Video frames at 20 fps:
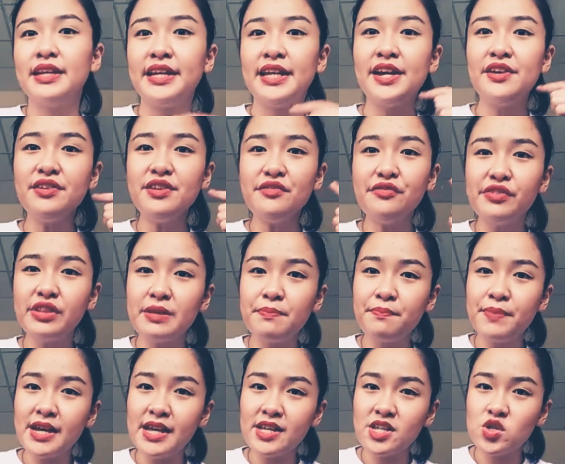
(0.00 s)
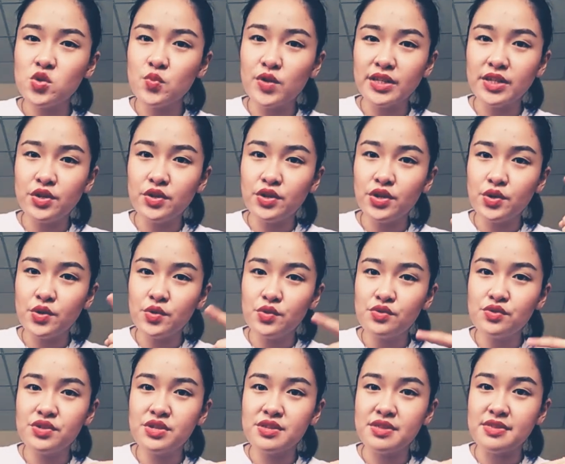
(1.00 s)
here in the Philippines, when you
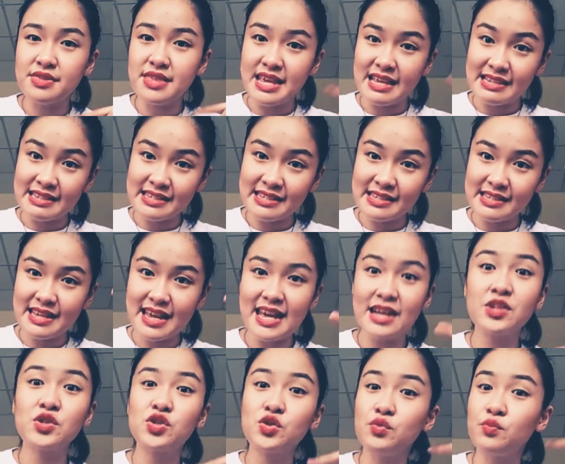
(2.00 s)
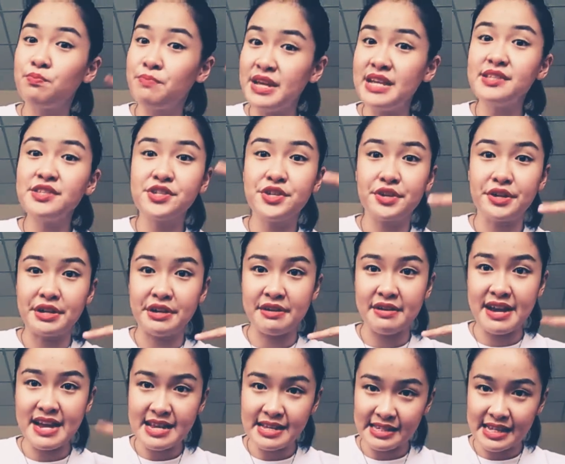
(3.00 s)
use this, it means you're
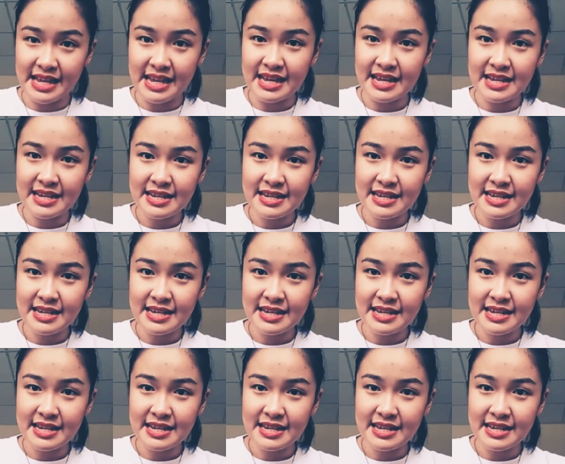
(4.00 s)
crazy.